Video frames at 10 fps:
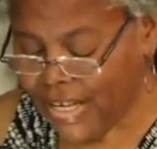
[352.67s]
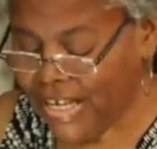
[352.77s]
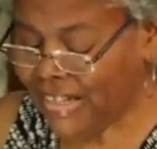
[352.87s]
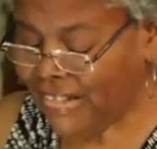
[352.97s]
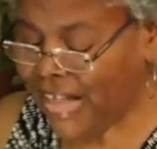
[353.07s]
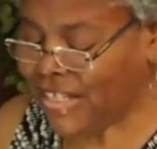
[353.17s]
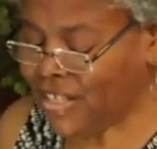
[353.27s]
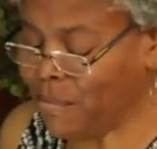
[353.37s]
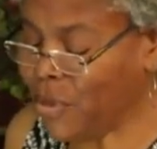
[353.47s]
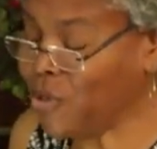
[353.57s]
And last
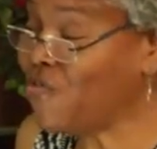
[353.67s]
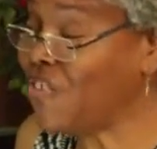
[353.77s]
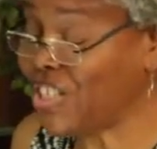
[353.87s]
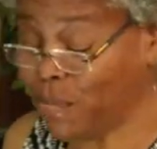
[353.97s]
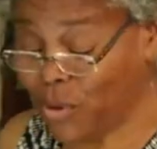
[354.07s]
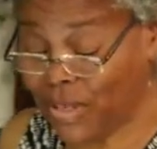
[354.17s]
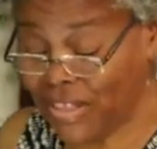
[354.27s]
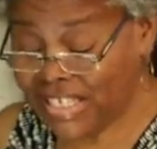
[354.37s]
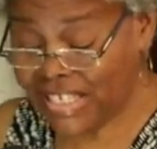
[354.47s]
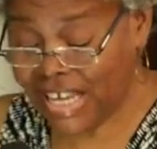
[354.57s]
and most visible in
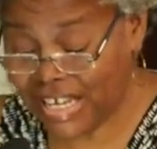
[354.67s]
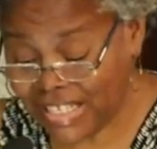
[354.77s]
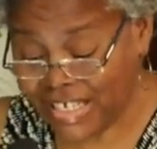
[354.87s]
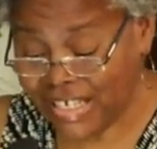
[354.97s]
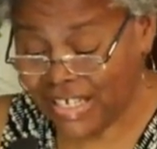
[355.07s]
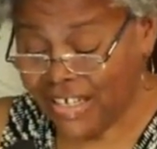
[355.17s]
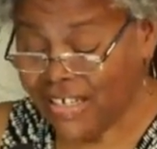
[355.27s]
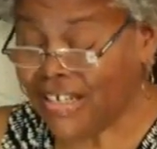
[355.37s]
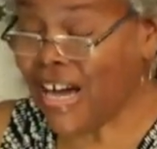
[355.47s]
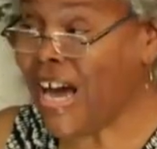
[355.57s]
this text,
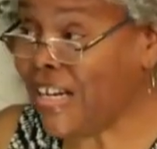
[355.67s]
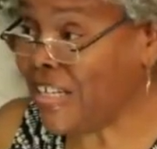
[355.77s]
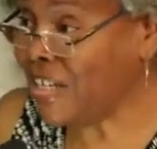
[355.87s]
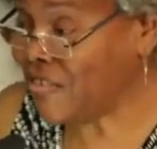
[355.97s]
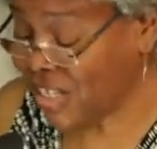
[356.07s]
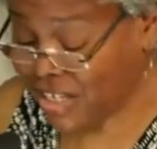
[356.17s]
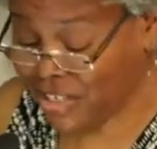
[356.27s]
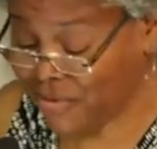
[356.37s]
God gives us